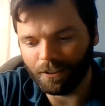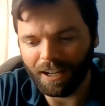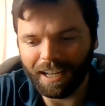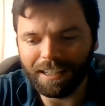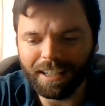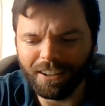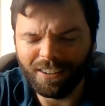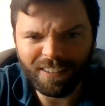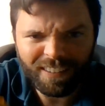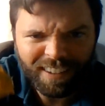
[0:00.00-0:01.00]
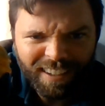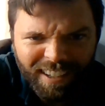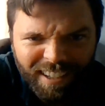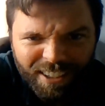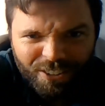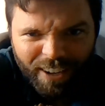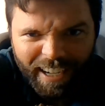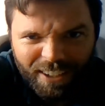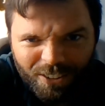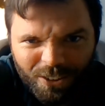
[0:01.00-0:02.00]
got little
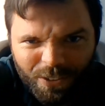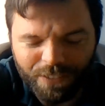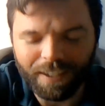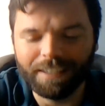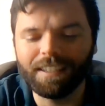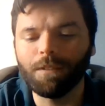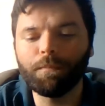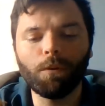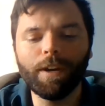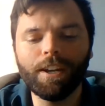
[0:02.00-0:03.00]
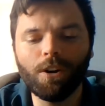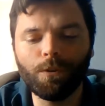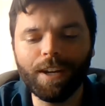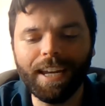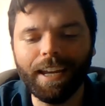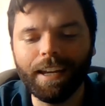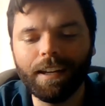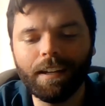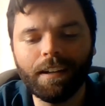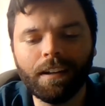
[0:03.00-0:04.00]
granules and things in it, but we don't need
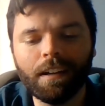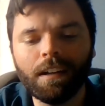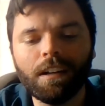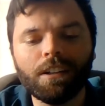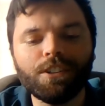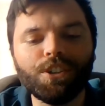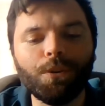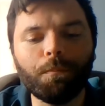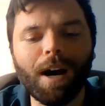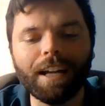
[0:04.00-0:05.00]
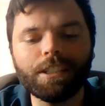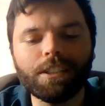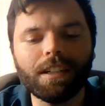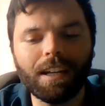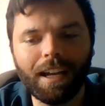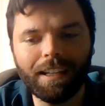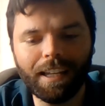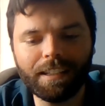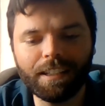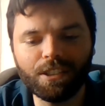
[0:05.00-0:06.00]
too much. I
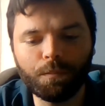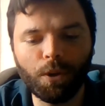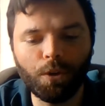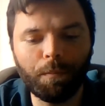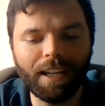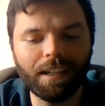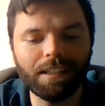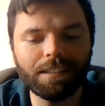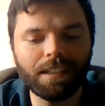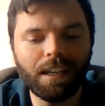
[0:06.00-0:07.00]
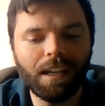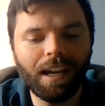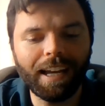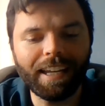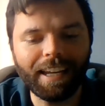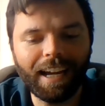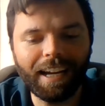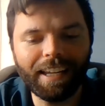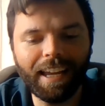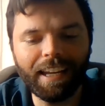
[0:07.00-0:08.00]
like this spoon because I can
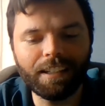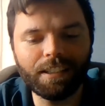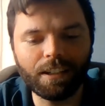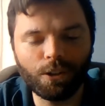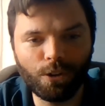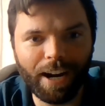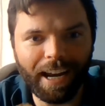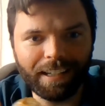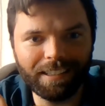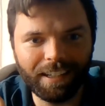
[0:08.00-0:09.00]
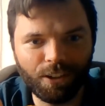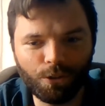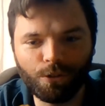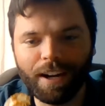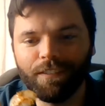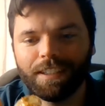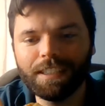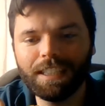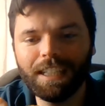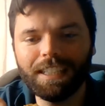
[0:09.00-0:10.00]
kind of get into cracks and
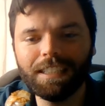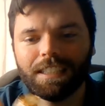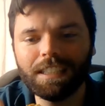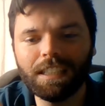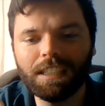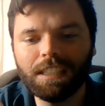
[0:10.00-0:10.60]
crevices